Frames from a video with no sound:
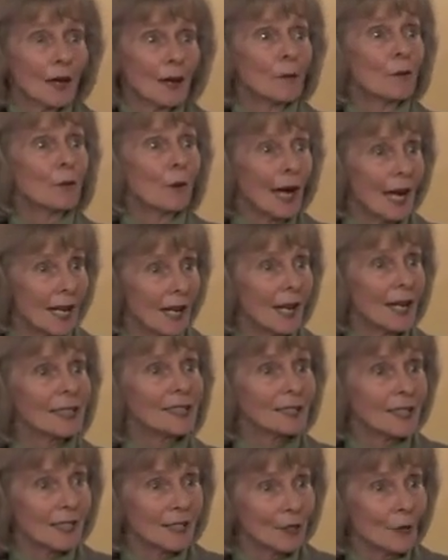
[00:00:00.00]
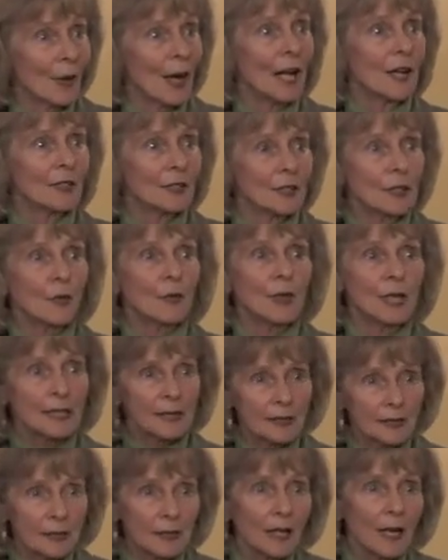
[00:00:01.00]
break us as well. So
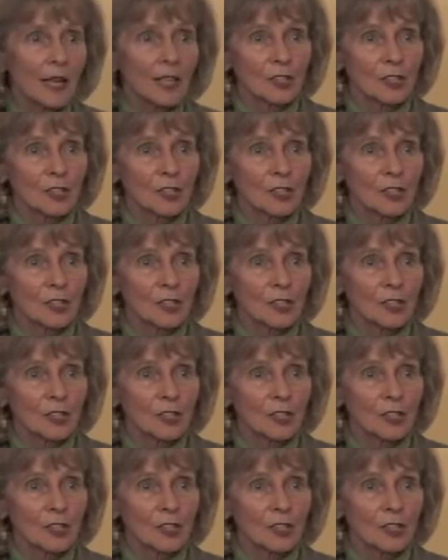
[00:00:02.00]
this is a